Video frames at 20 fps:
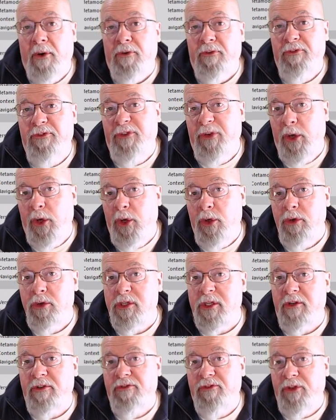views
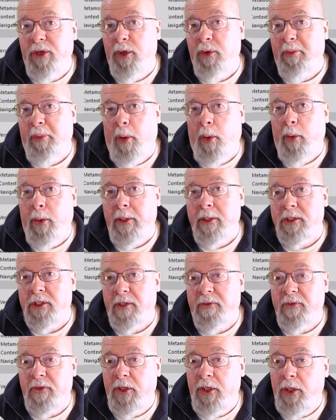and viewpoints
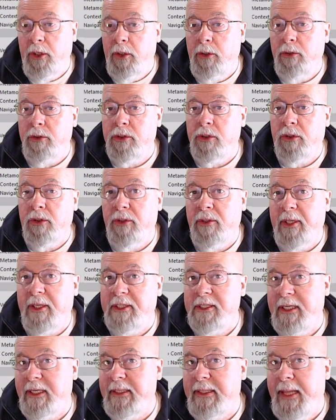of the user
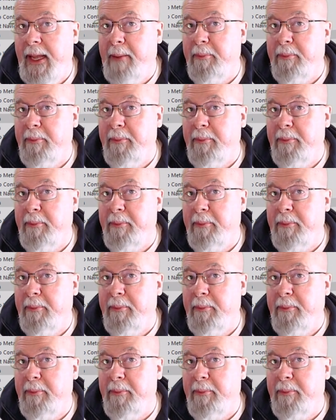that's in that